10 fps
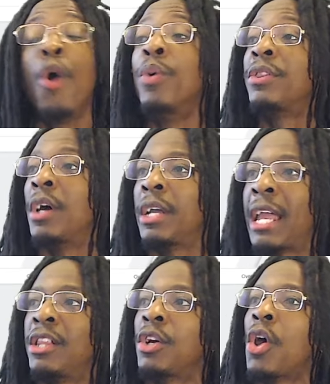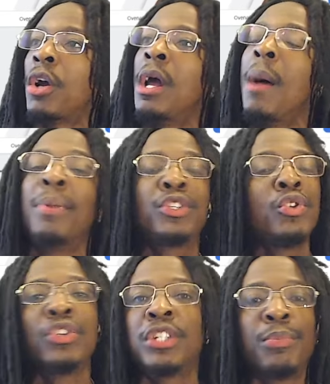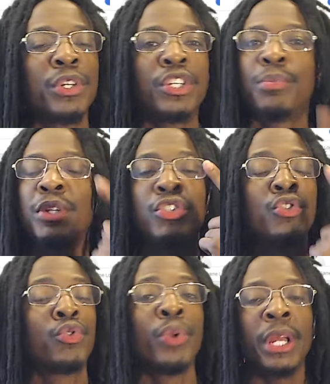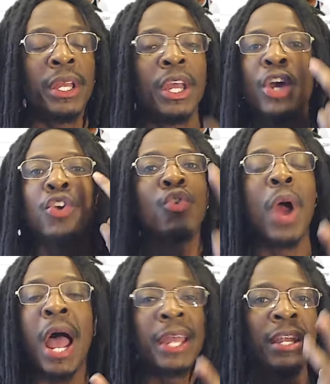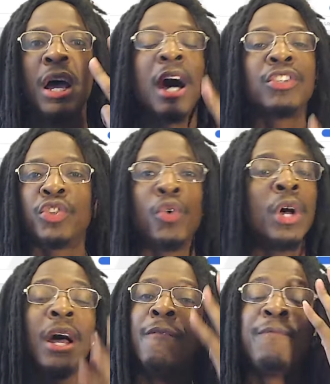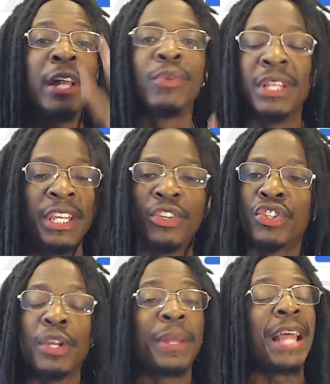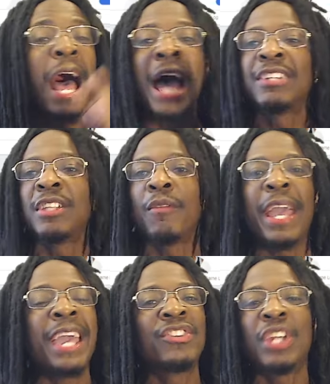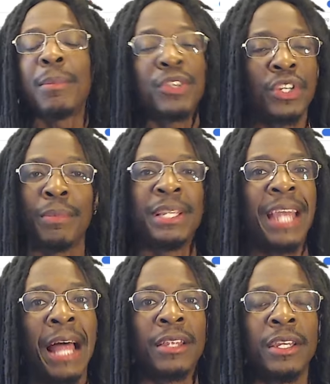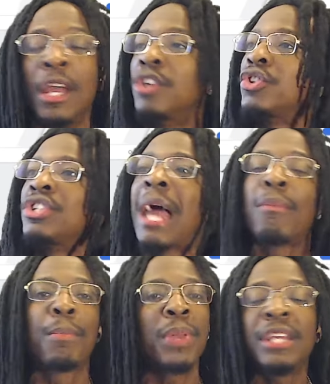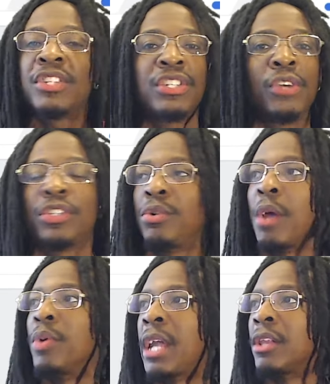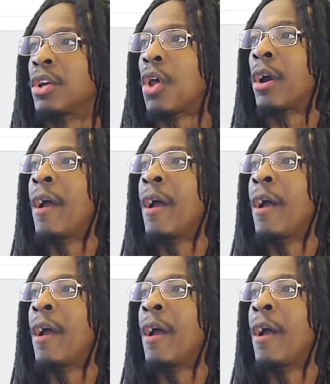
with Caitlin Clark. But you know what she brings? She brings grit, grind, hustle, veteran leadership at the highest level, and championship mentality. So you're not replacing Chelsea Gray with Caitlin Clark.